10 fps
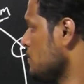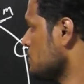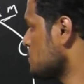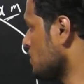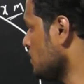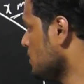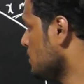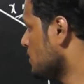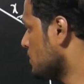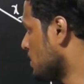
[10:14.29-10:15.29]
so
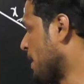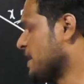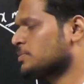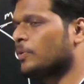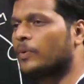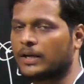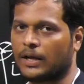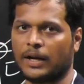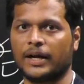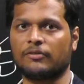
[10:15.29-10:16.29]
the maximum
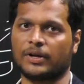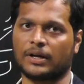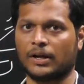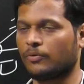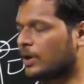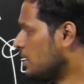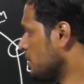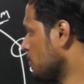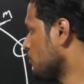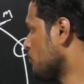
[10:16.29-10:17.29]
vertical height for a clay we
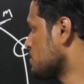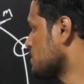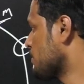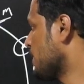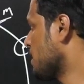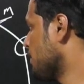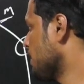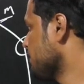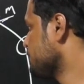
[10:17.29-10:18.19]
already know 4c by gamma,